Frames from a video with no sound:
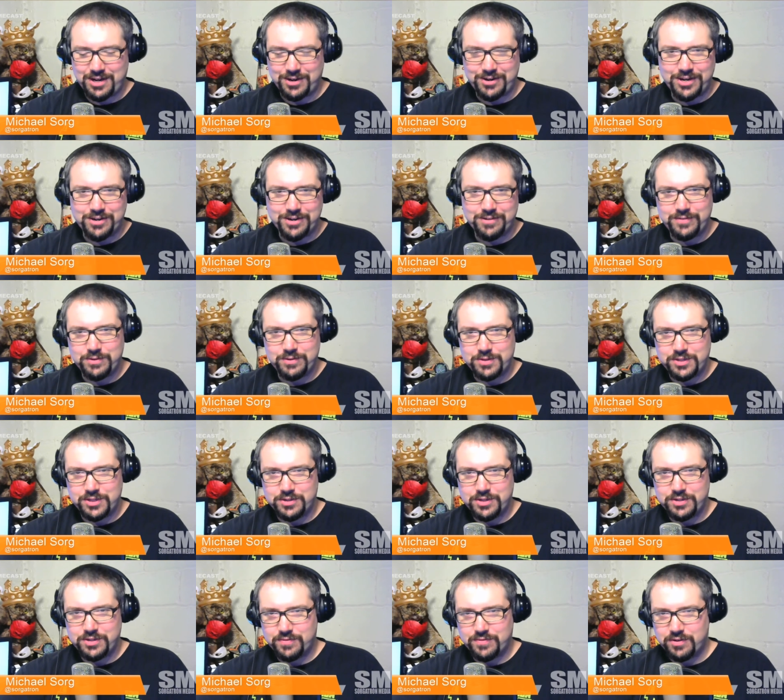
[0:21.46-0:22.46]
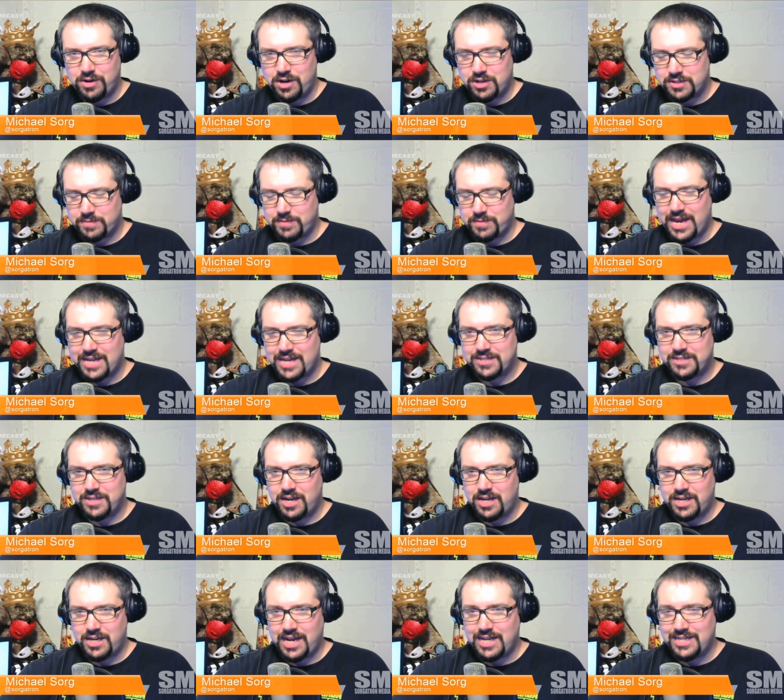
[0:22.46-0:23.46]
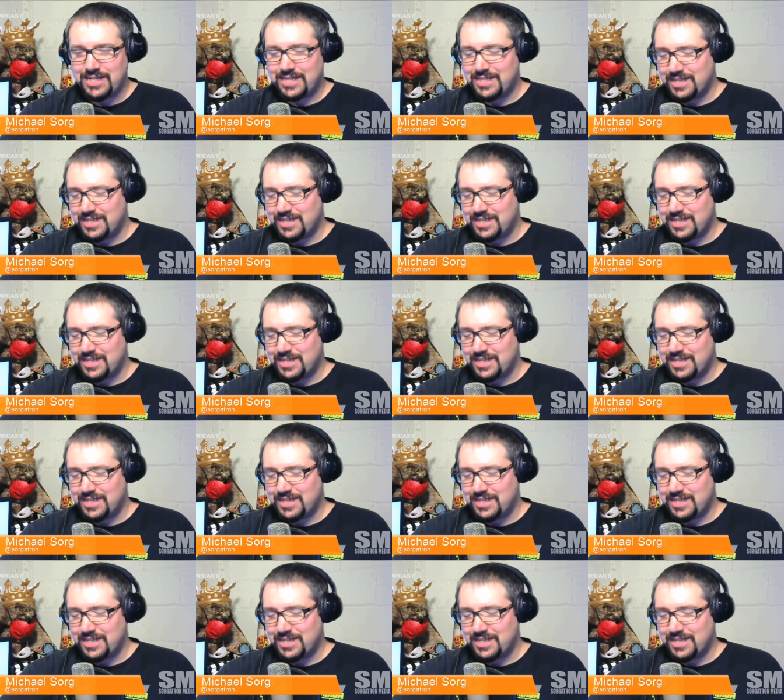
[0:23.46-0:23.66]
is our interview series for AwesomeCast.net.